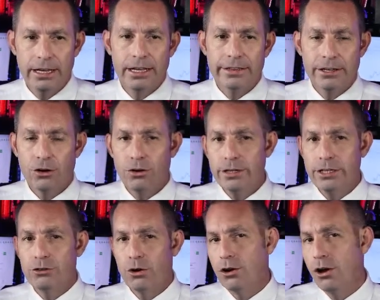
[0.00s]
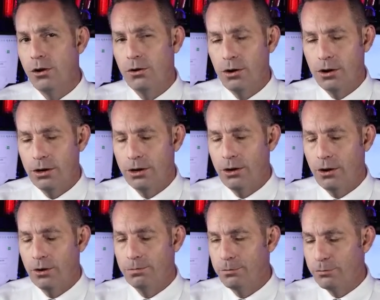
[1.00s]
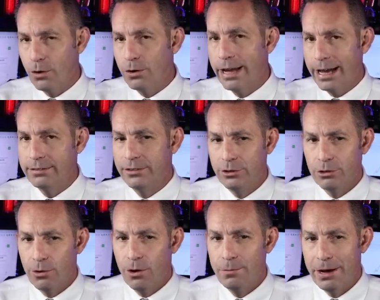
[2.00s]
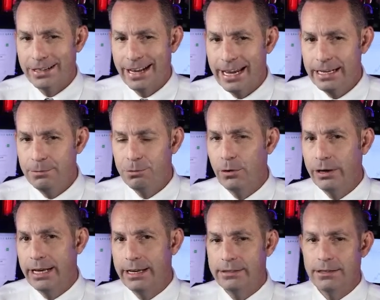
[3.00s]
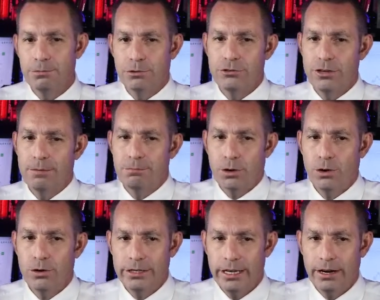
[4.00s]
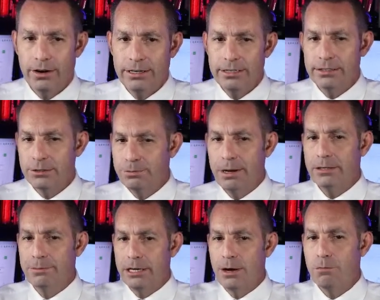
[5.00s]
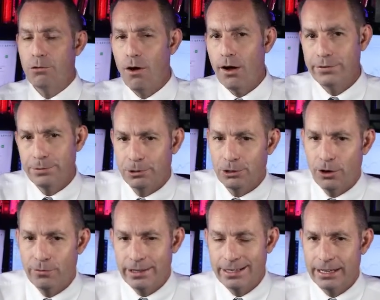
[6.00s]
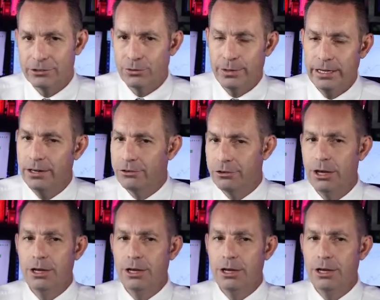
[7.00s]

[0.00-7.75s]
The earnings are forecasted to grow about 80.18% per year and is expected to become profitable over the next 3 years.